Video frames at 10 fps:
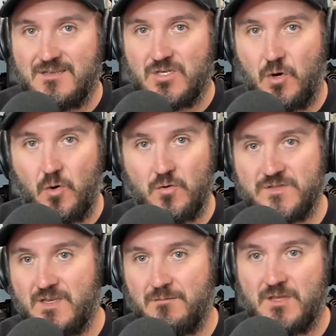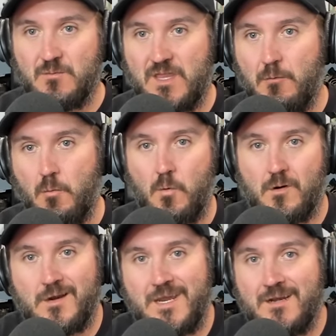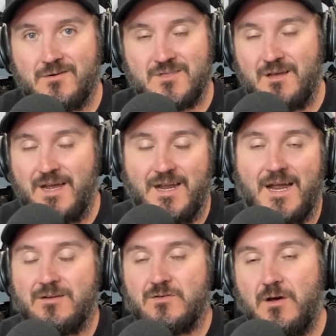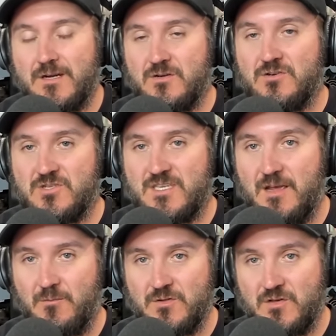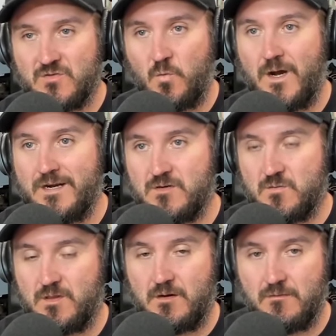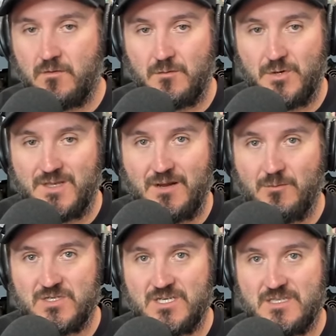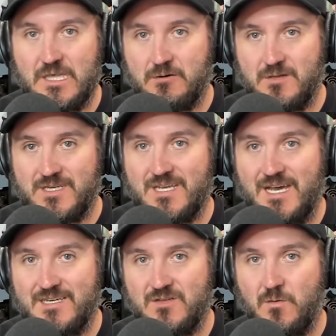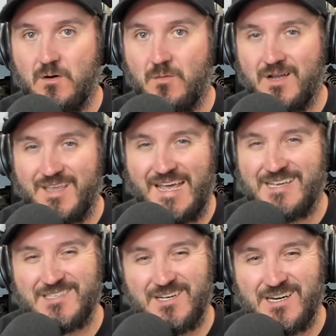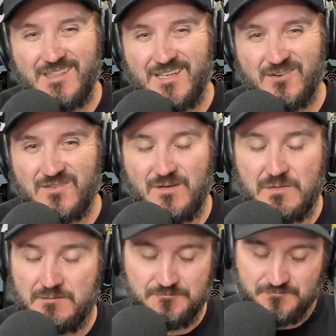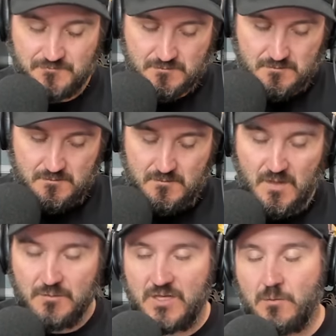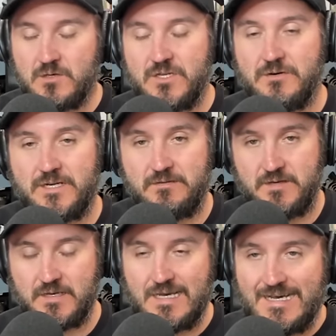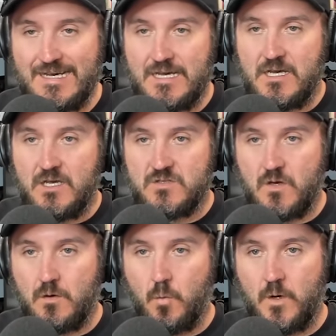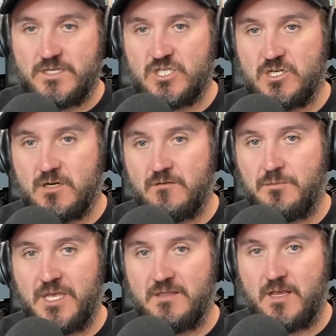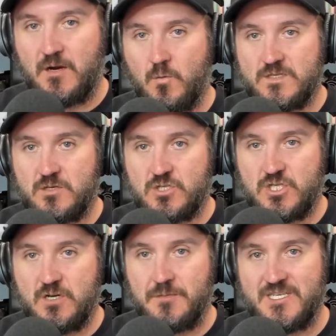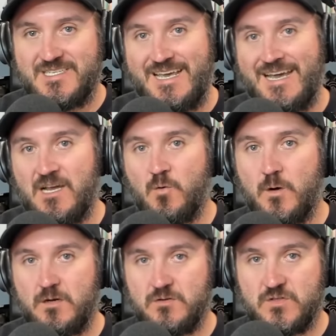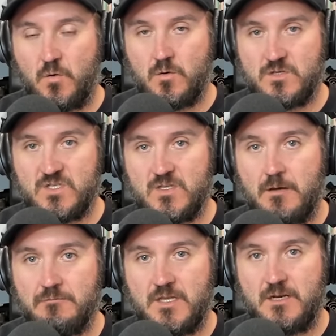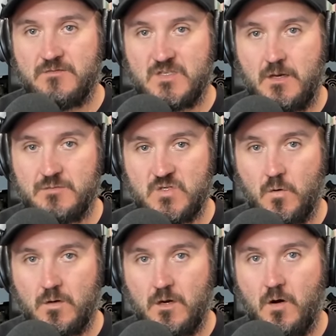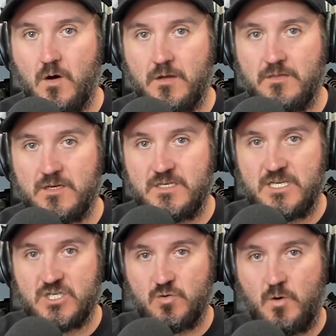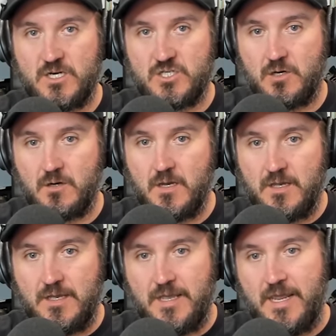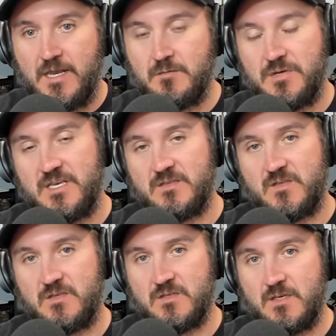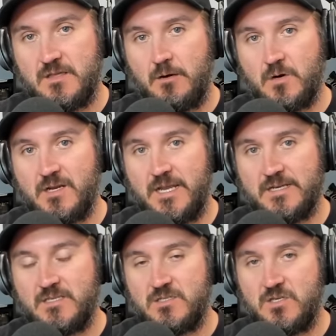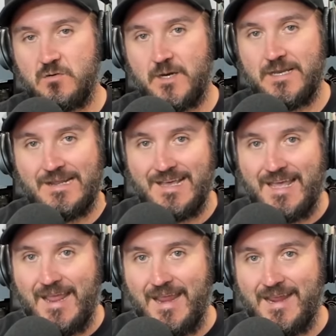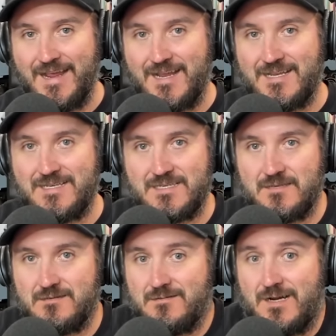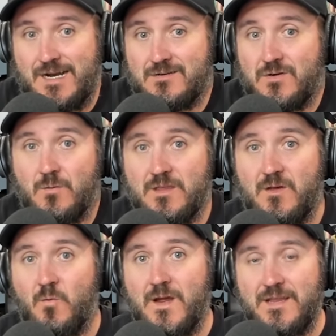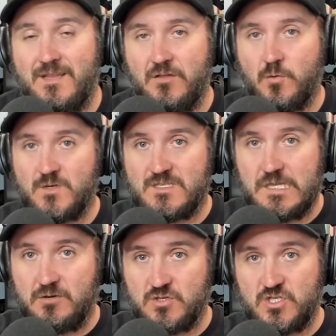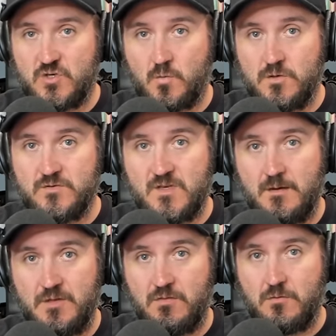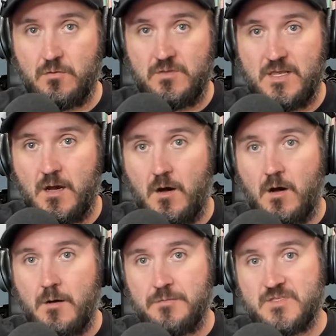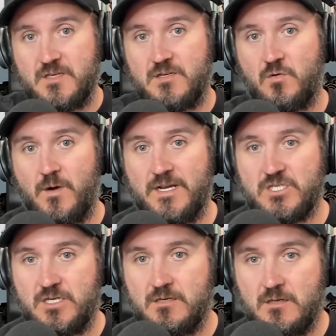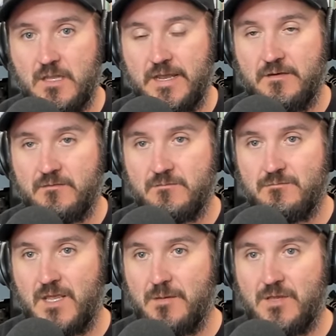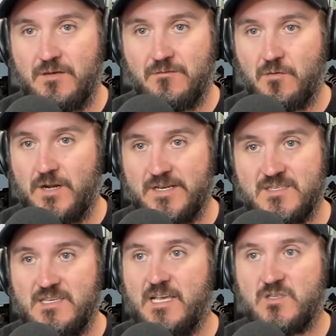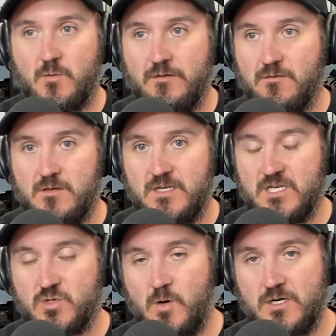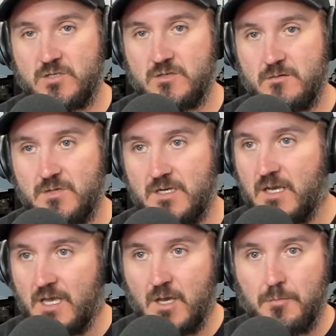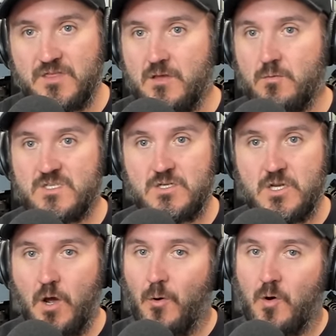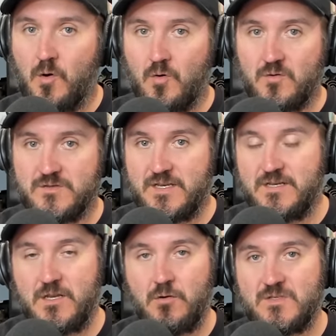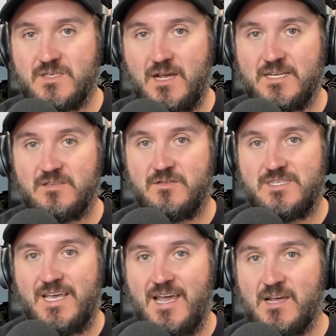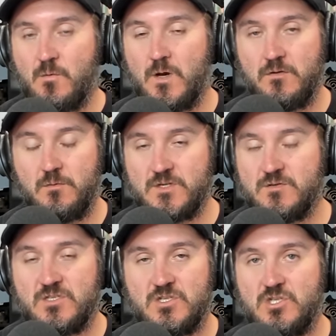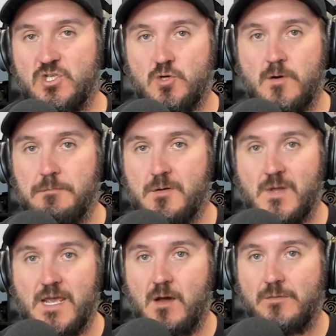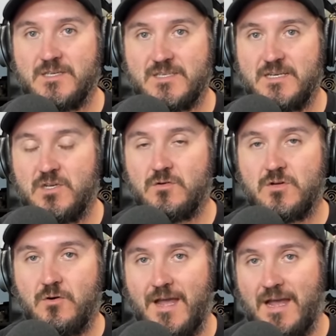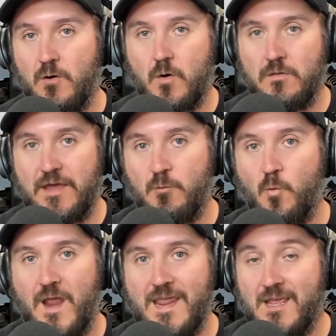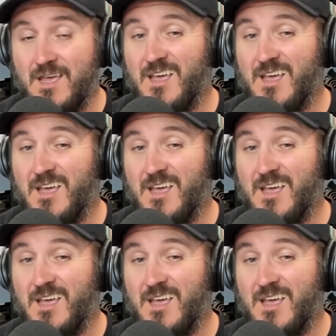to hold something when they were working or something. I, I don't know. I don't understand what those wires were there for, but they were just literally tied to a, a gas line, I think, or something, but they weren't doing anything. So what should have been was there should have been tack welds or something of some sort on the dishwasher end pieces that were connected to it, and I don't know where they went. Now, there was little screws coming through the opposite direction, like maybe for an accessory for the dishwasher or something, but there was no holes and no signs of a tack weld, which was tripping me out because I don't know how all that weight,